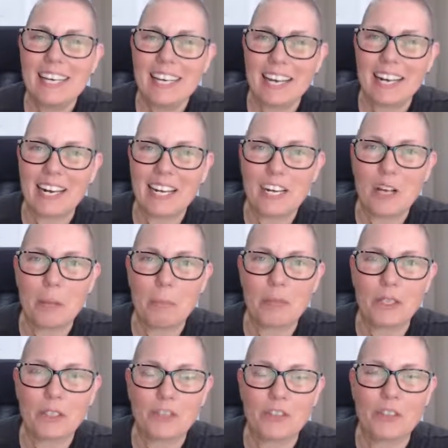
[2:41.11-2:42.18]
and I help
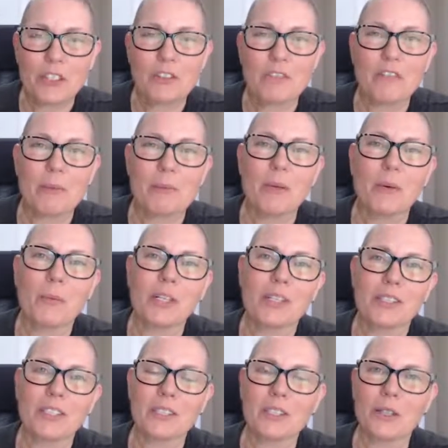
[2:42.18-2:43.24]
introverted female
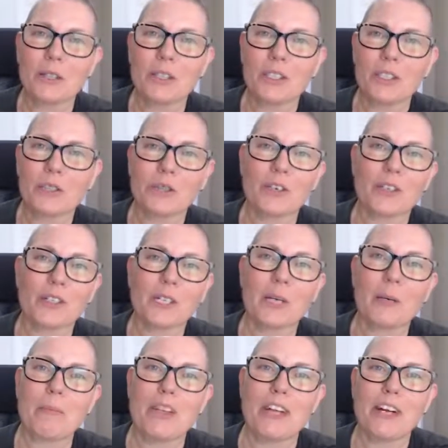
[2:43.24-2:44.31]
wellness coaches to
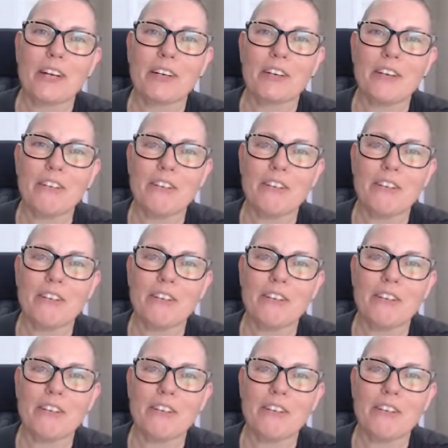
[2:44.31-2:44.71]
overcome their